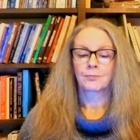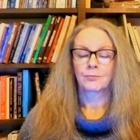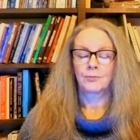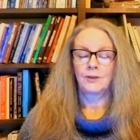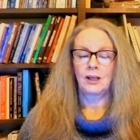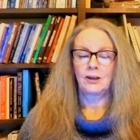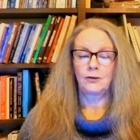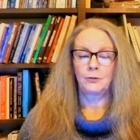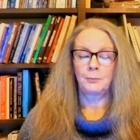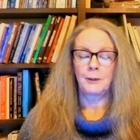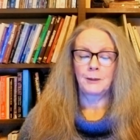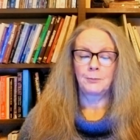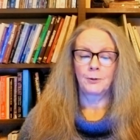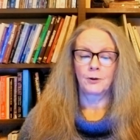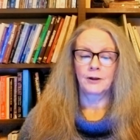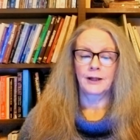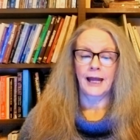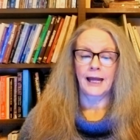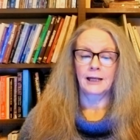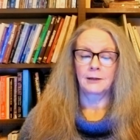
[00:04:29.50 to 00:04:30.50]
These people
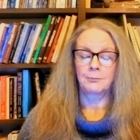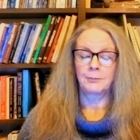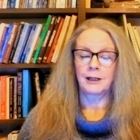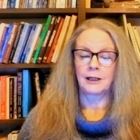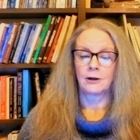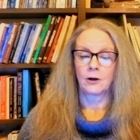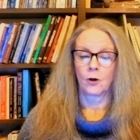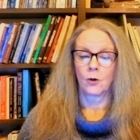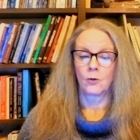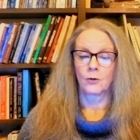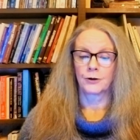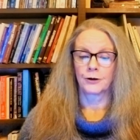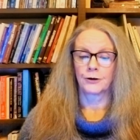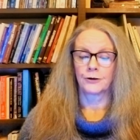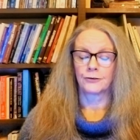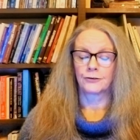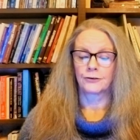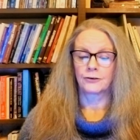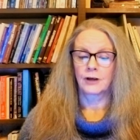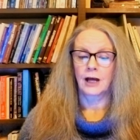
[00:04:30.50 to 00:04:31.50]
can be
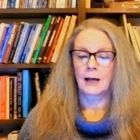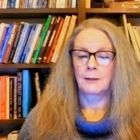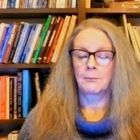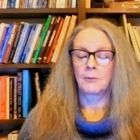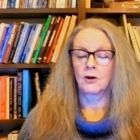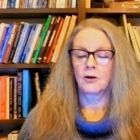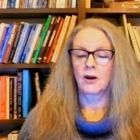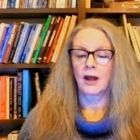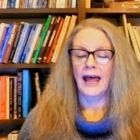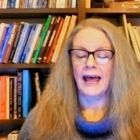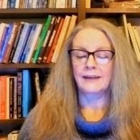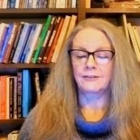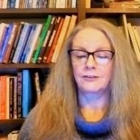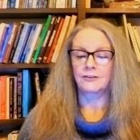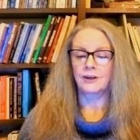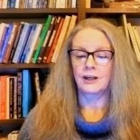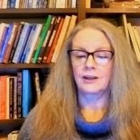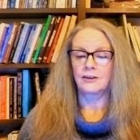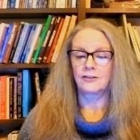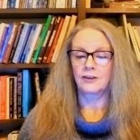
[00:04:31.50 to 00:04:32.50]
loners, a
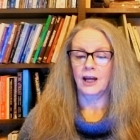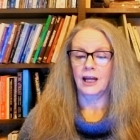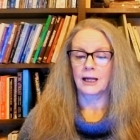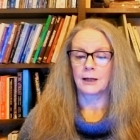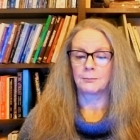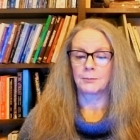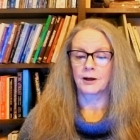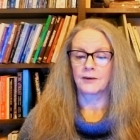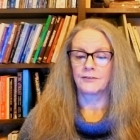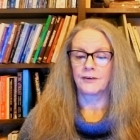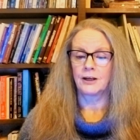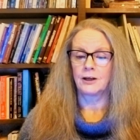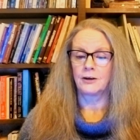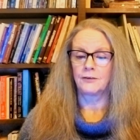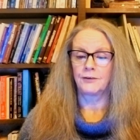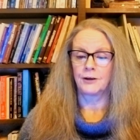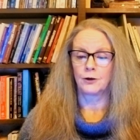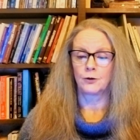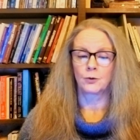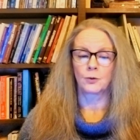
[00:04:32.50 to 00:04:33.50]
monastic type of
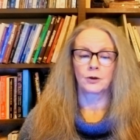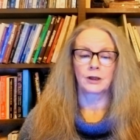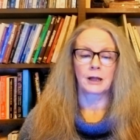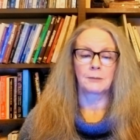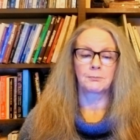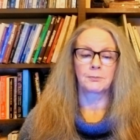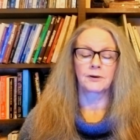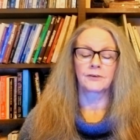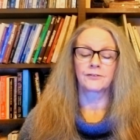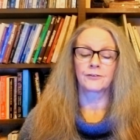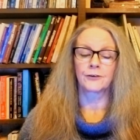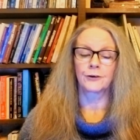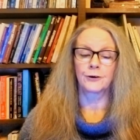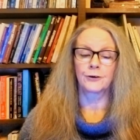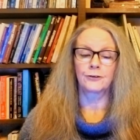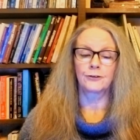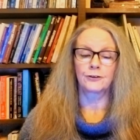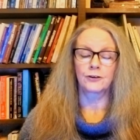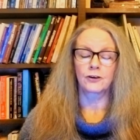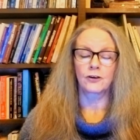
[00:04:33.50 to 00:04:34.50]
individual that
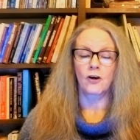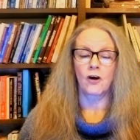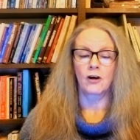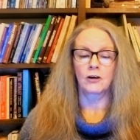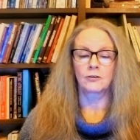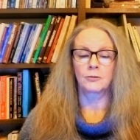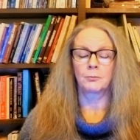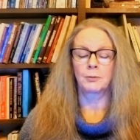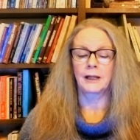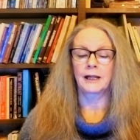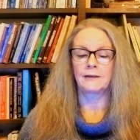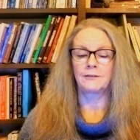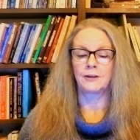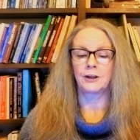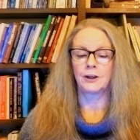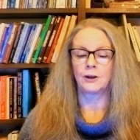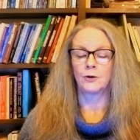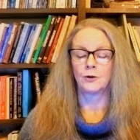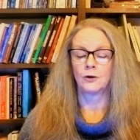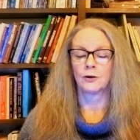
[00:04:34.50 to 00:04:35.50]
prefers to contemplate the
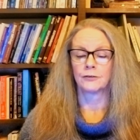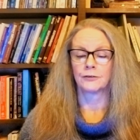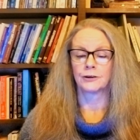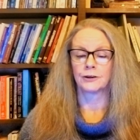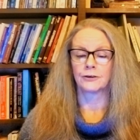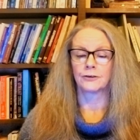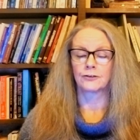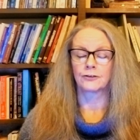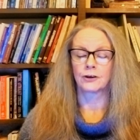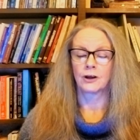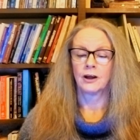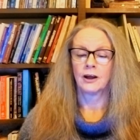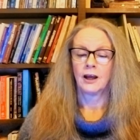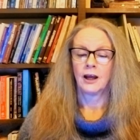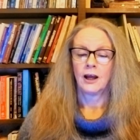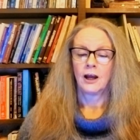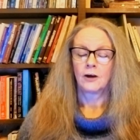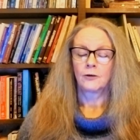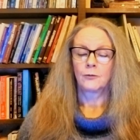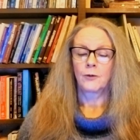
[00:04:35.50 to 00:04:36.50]
universe
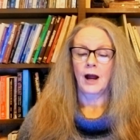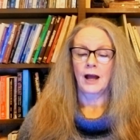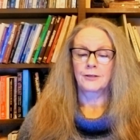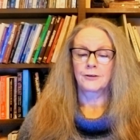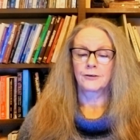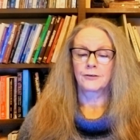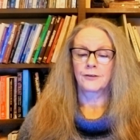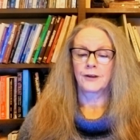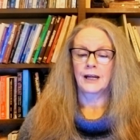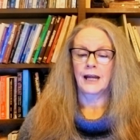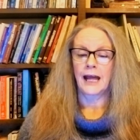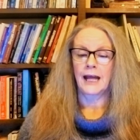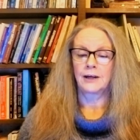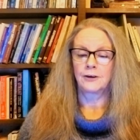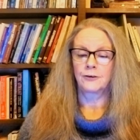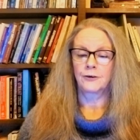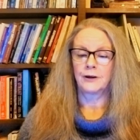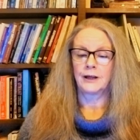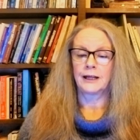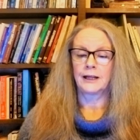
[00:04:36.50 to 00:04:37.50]
rather than
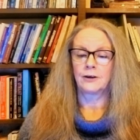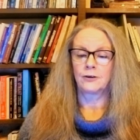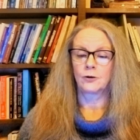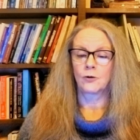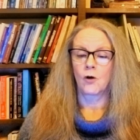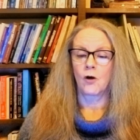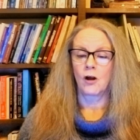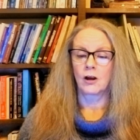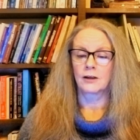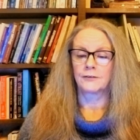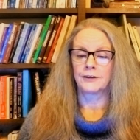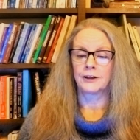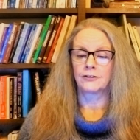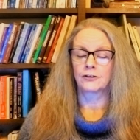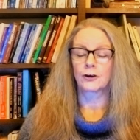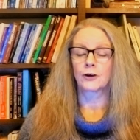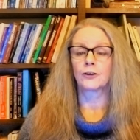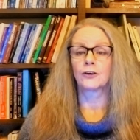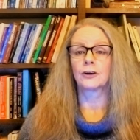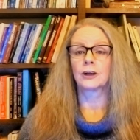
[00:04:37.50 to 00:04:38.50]
entering into all of its
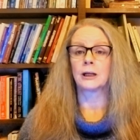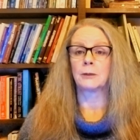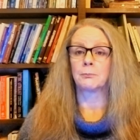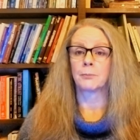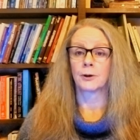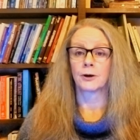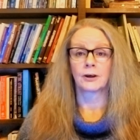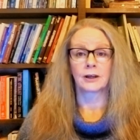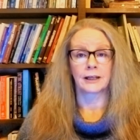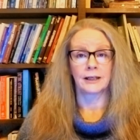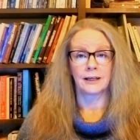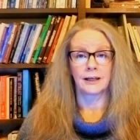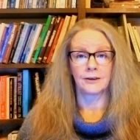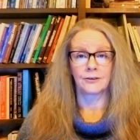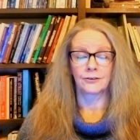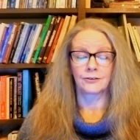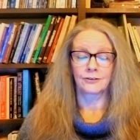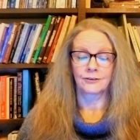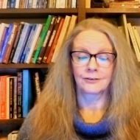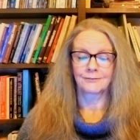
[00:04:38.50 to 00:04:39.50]

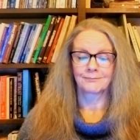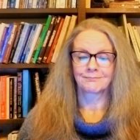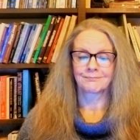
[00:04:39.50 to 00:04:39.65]
hurly-burliness.